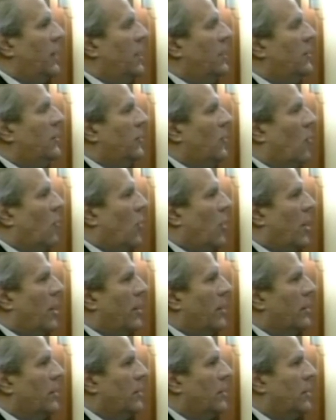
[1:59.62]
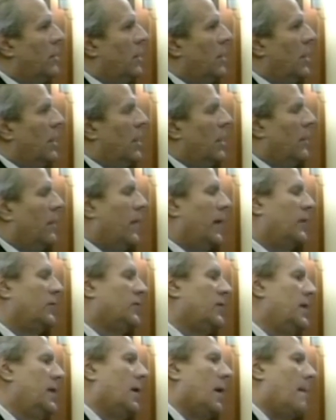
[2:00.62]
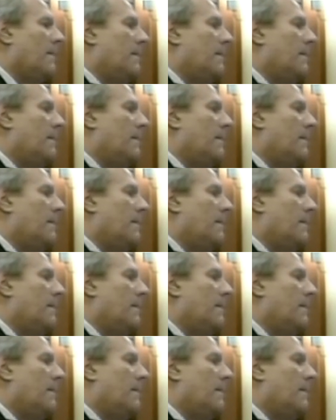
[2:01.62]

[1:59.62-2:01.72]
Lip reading: into the water, they see a